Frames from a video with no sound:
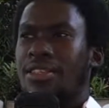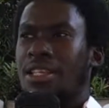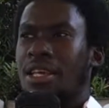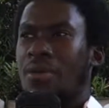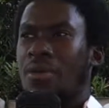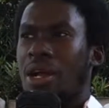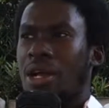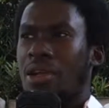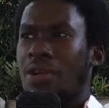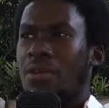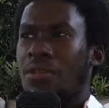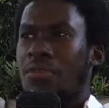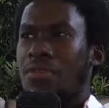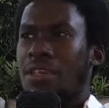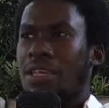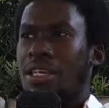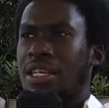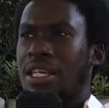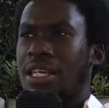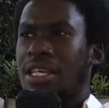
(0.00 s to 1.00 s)
they want to go
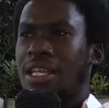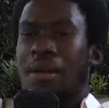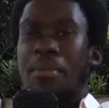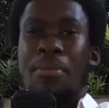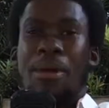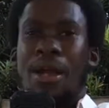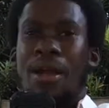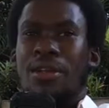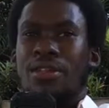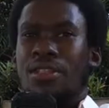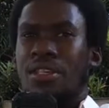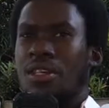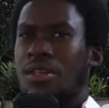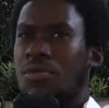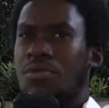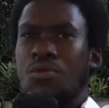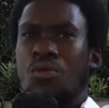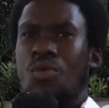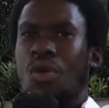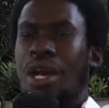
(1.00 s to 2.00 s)
vegan and their parents are
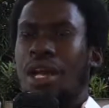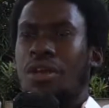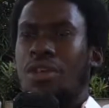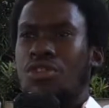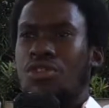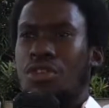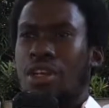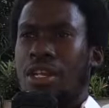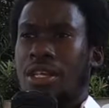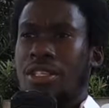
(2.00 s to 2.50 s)
quite contrary.